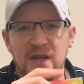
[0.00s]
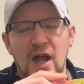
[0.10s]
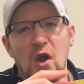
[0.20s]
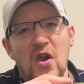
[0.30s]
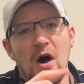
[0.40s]
to get
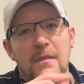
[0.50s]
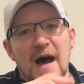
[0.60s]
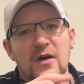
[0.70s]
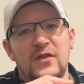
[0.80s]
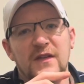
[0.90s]
a lot of
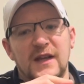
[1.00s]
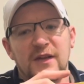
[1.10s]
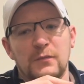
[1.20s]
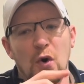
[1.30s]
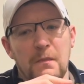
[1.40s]
powder in
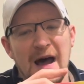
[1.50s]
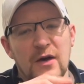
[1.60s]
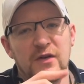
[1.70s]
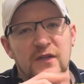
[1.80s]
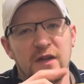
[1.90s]
these, more
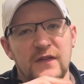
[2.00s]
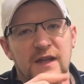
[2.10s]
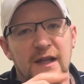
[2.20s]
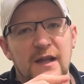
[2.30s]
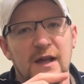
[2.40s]
powder than
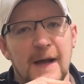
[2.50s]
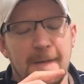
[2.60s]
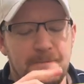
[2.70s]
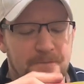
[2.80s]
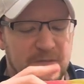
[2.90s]
the
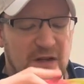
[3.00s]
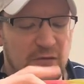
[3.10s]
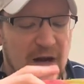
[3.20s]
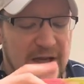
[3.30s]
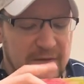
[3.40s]
um,
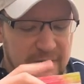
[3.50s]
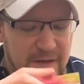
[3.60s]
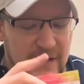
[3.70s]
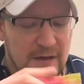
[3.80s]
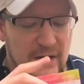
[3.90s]
Rafe,
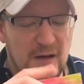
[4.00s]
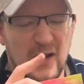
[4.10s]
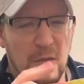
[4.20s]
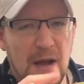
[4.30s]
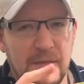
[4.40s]

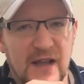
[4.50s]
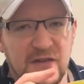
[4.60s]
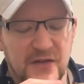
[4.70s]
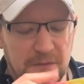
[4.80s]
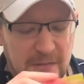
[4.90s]
or maybe that's
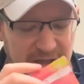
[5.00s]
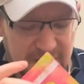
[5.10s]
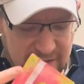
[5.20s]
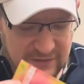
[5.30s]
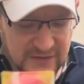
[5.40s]
just me.
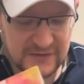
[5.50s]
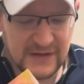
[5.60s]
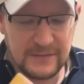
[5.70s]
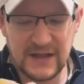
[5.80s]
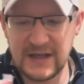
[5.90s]
It does
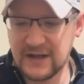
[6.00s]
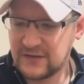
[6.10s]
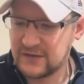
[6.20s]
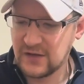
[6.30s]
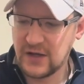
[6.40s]
seem that you get
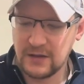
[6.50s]
slightly